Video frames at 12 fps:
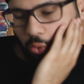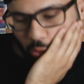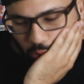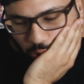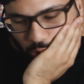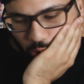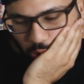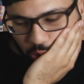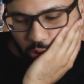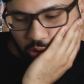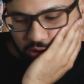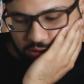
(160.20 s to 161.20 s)
Ooh,
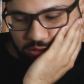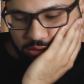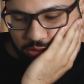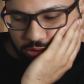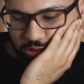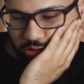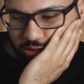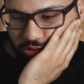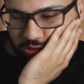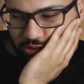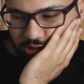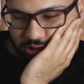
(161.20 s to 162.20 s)
it's too
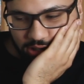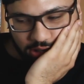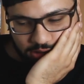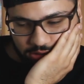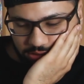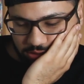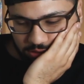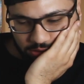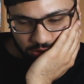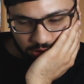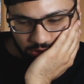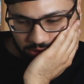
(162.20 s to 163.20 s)
slow. The side is too
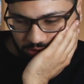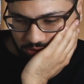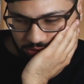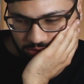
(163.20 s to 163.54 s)
slow.